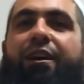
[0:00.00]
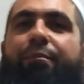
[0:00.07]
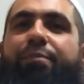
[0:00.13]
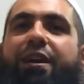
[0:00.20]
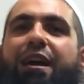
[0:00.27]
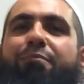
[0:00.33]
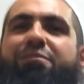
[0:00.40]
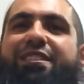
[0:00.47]

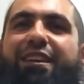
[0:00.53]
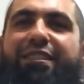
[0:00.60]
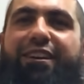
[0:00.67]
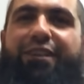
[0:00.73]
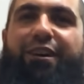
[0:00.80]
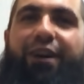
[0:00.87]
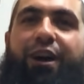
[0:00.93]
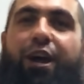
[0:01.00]
Become
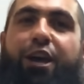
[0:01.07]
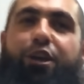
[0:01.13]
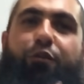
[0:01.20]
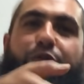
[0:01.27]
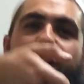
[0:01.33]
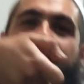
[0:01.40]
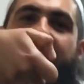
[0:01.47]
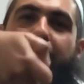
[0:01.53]
sadaqah. You're
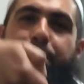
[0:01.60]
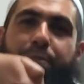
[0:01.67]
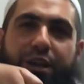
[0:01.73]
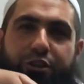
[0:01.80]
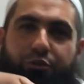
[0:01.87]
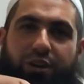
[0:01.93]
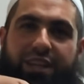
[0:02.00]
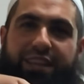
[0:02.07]
filling up
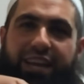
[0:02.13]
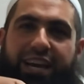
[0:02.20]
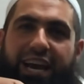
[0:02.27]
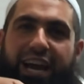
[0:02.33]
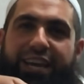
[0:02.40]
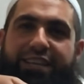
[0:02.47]
petrol in the car,